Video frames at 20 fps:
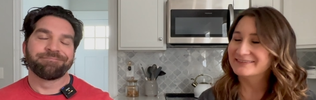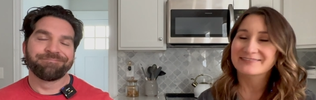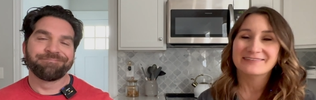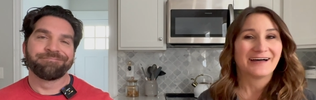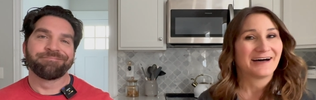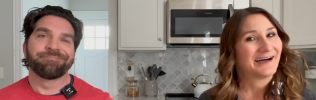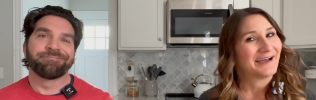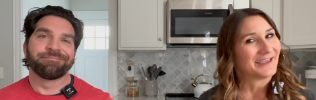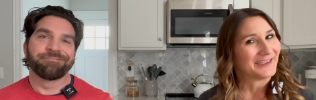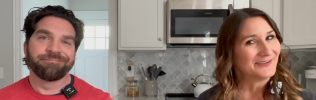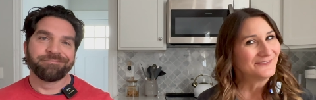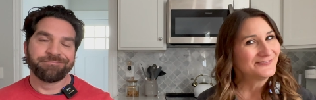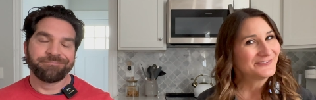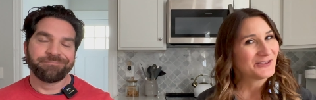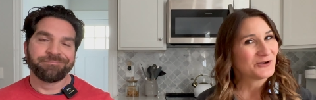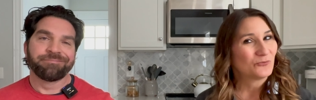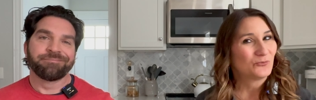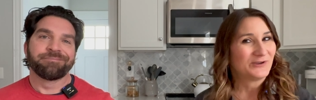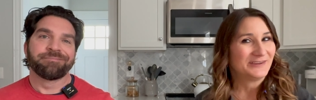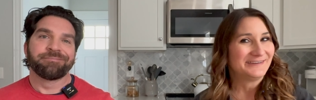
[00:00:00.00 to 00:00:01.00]
Speaker 1: lives
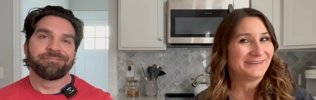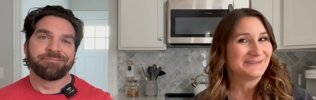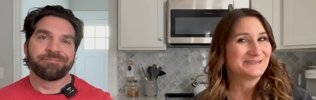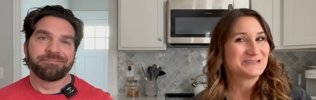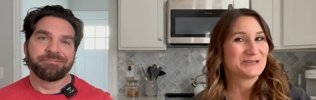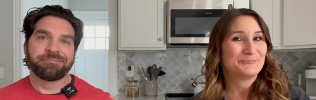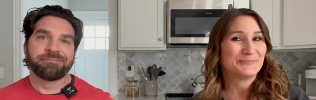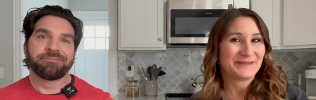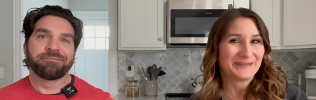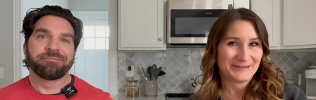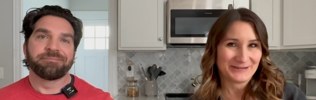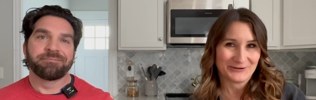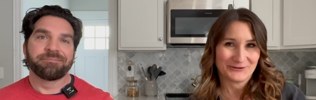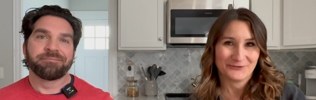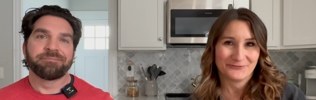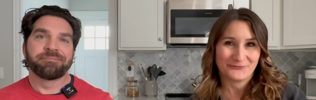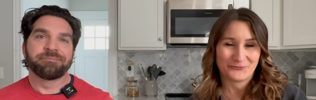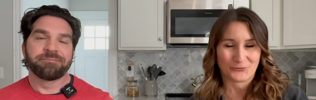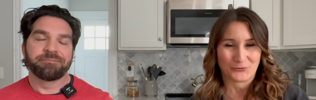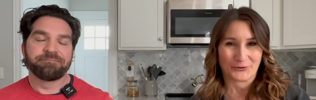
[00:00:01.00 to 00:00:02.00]
that we need to be here
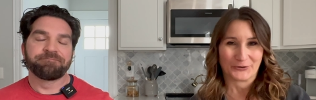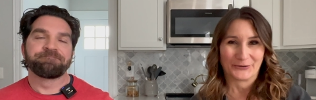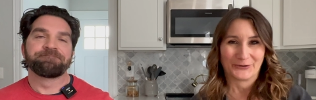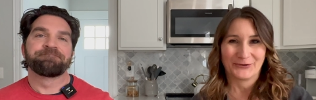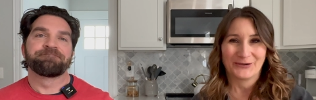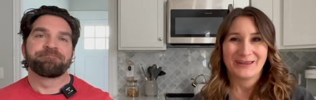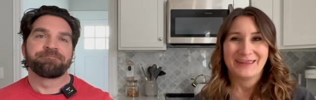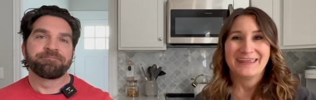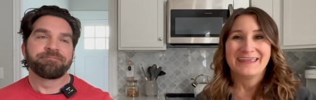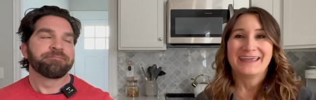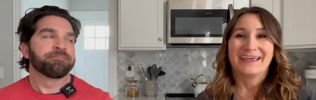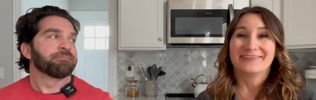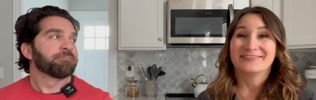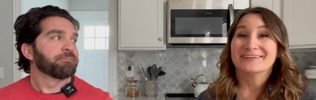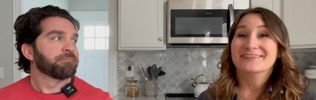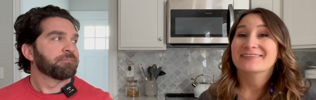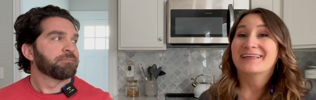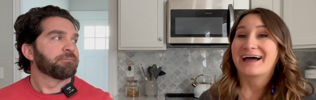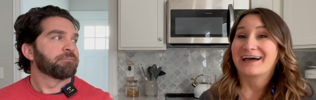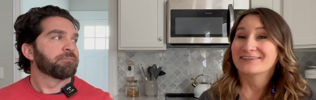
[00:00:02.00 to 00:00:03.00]
for, and
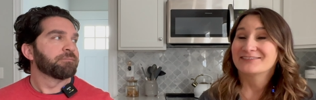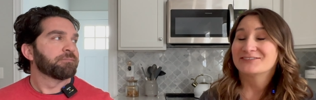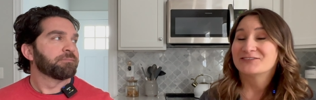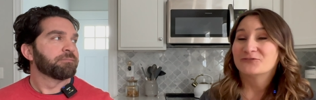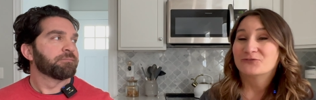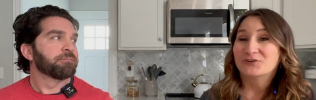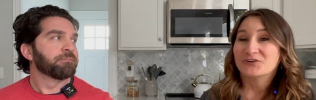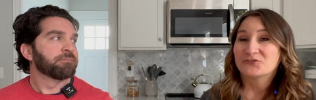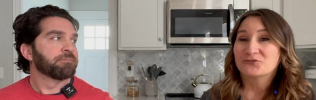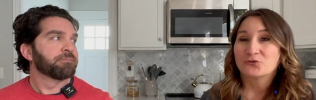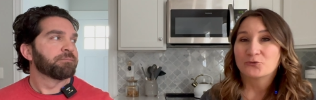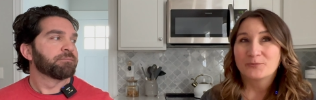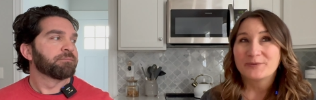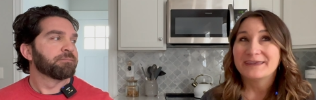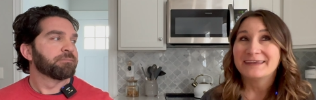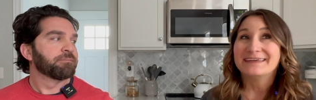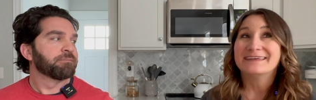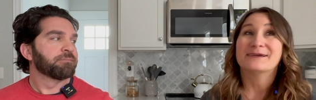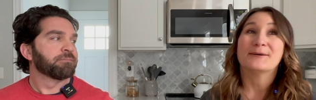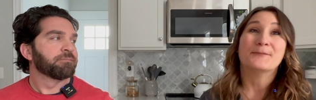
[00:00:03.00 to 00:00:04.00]
the last of which will
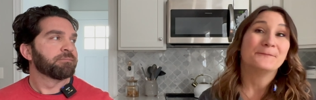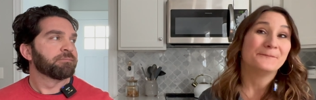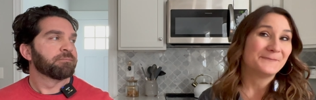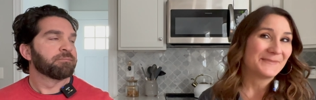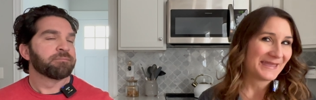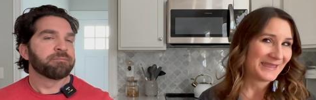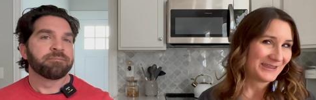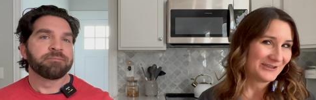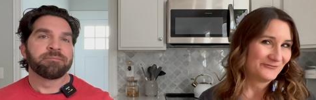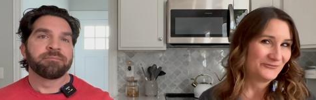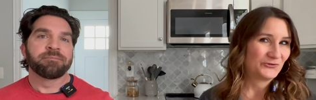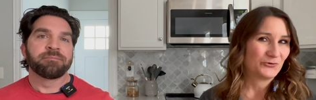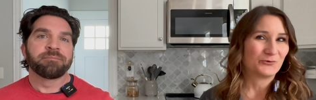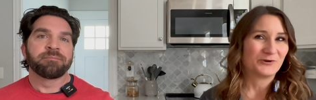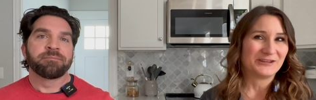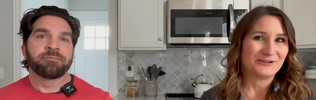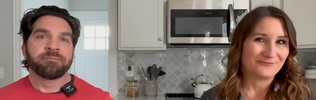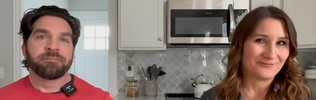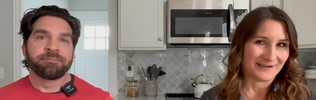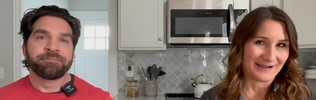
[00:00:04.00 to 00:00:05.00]
be May of
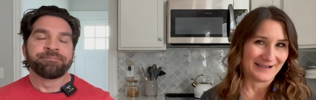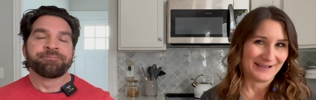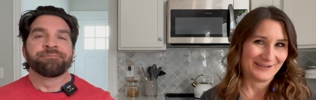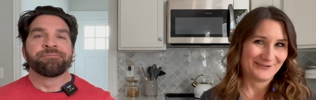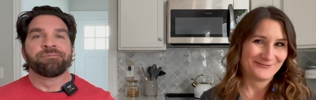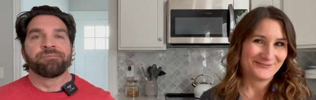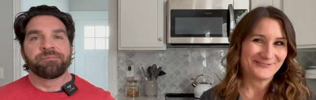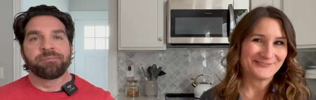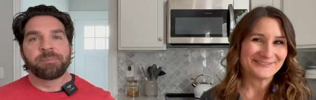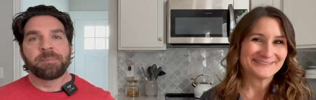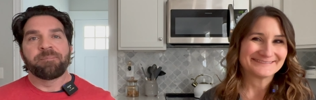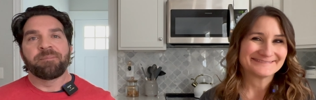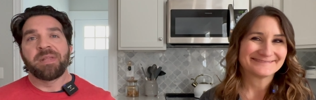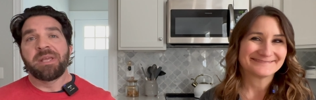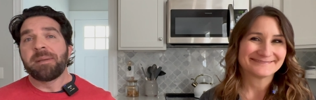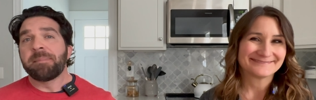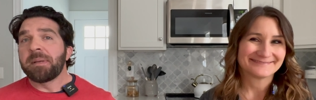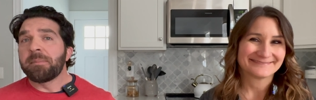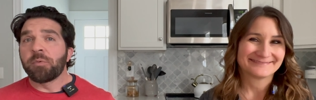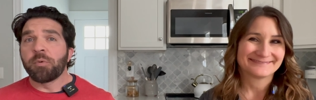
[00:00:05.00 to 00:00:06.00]
25.
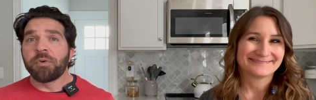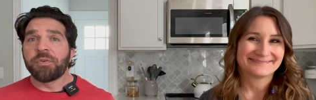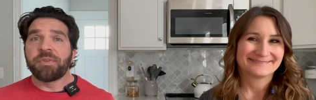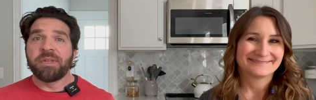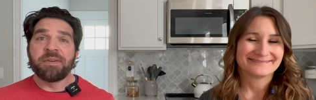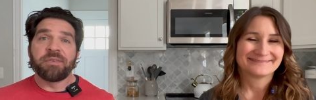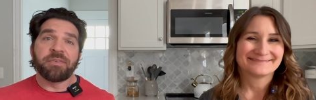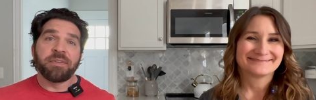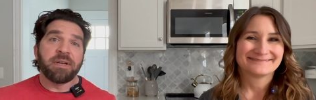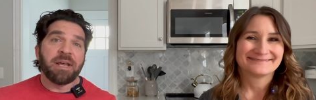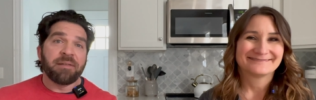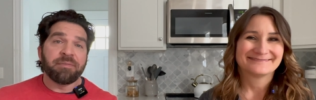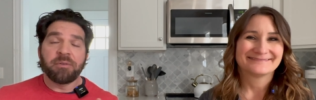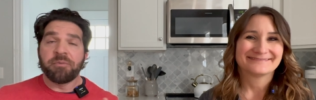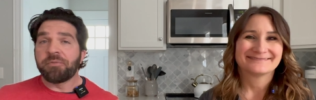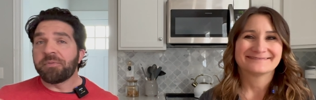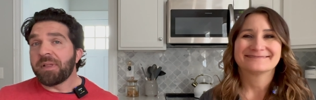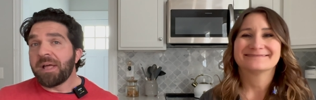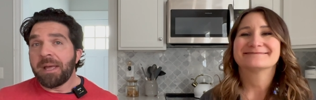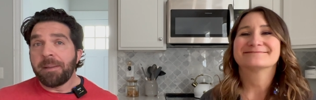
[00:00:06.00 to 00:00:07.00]
Speaker 2: It made more sense to not to
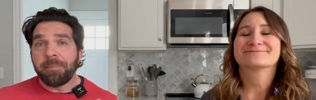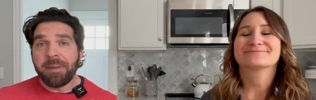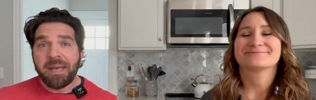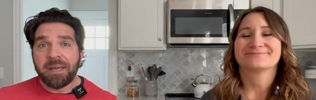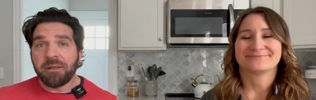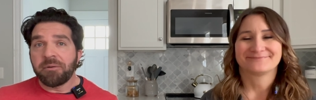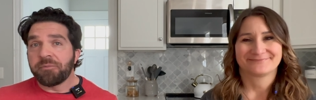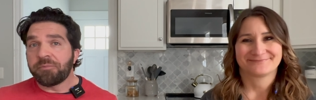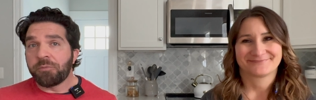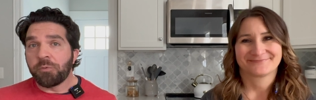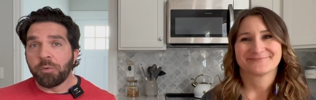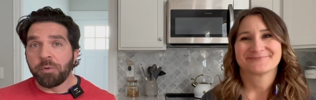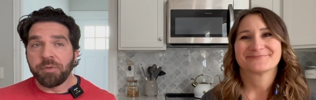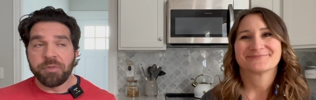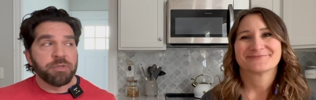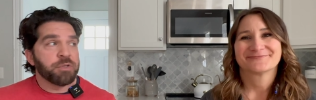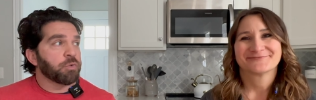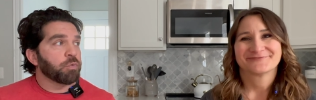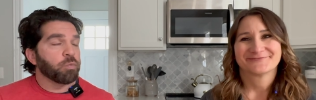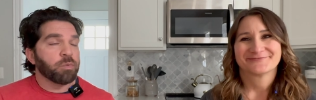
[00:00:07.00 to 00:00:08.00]
fly back and
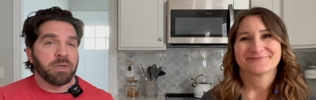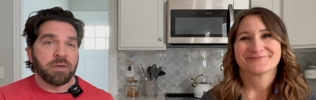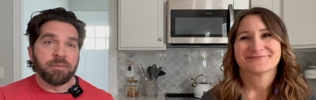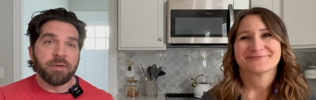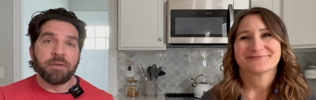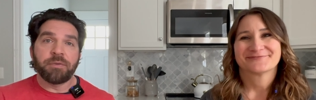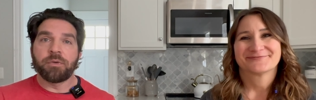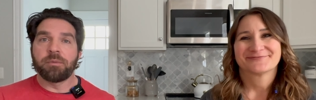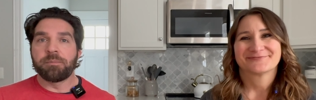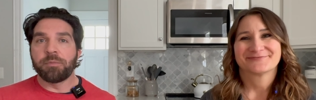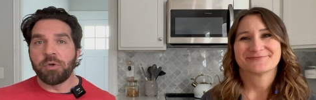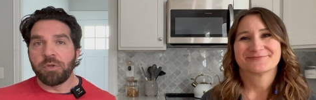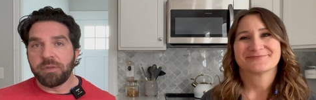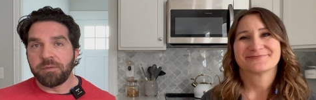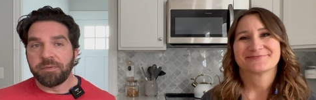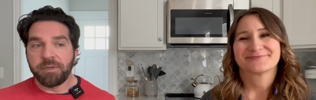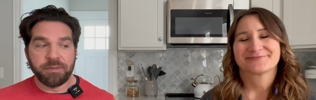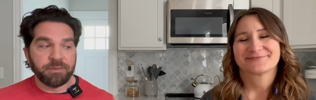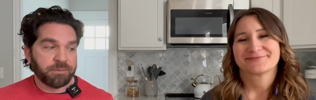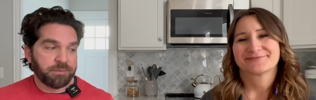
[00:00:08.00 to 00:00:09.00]
forth, just one of us or both
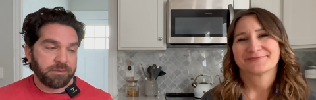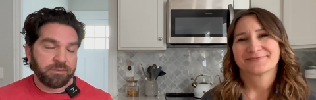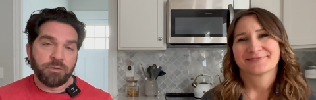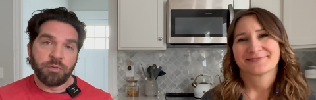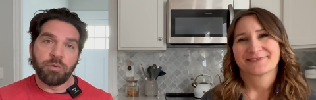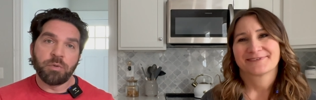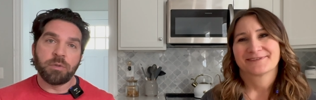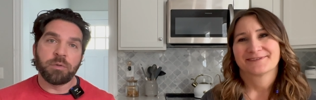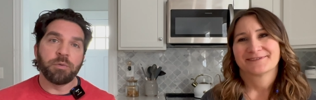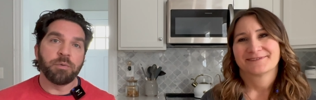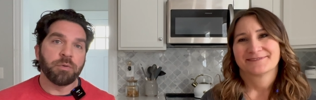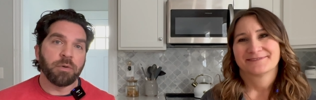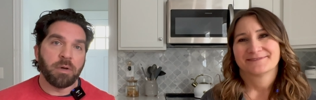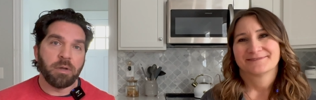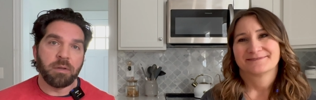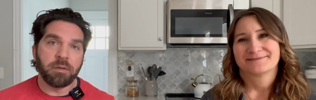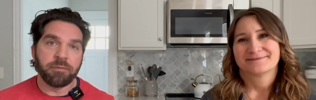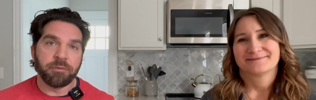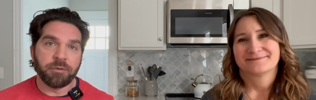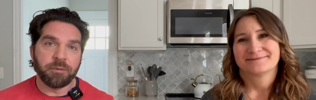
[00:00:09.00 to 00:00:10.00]
of us, to include
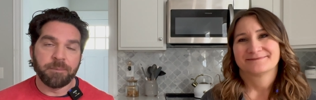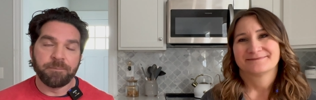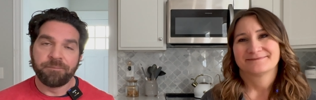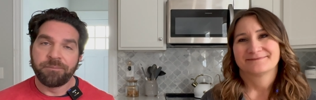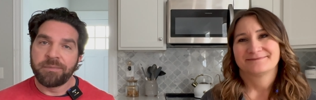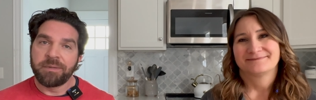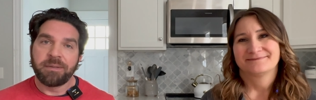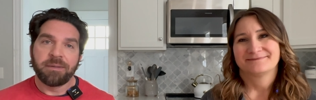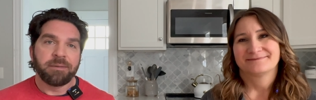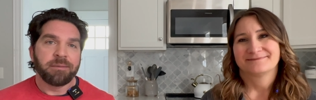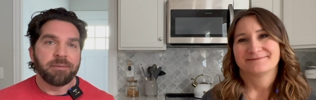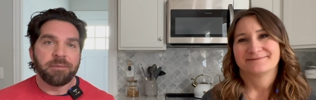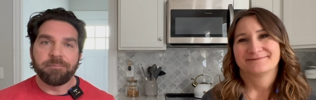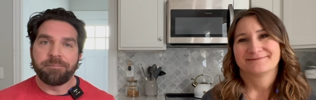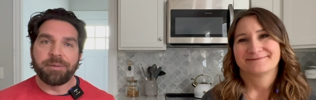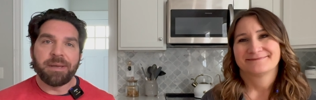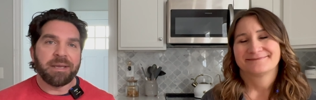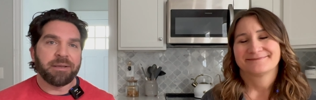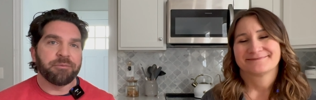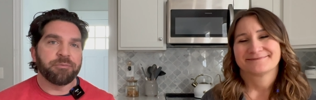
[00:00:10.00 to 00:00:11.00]
Oliver,
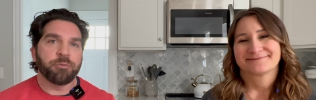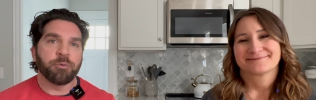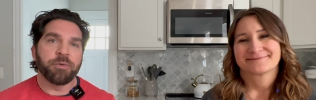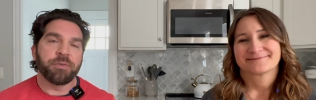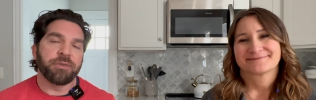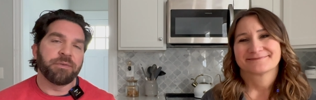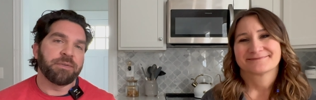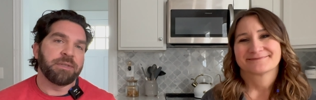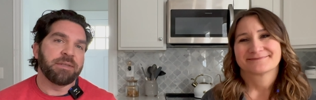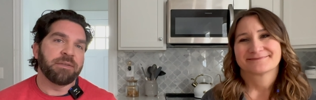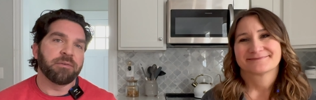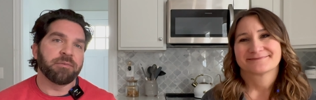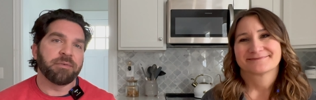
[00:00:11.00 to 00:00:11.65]
back and forth to see these